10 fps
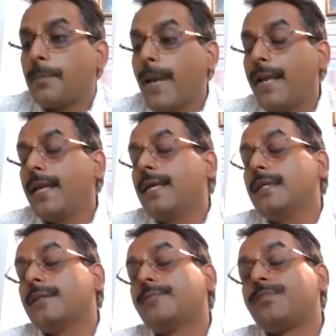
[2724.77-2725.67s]

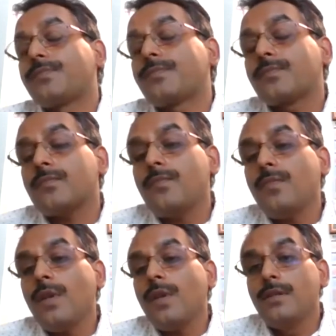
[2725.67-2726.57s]
many
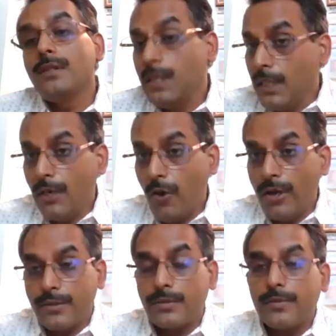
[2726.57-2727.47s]
senior
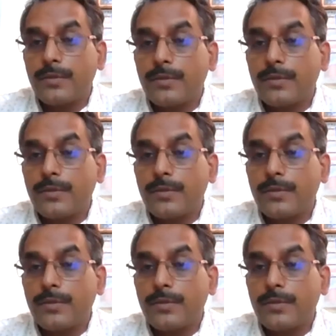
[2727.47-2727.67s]
lawyers,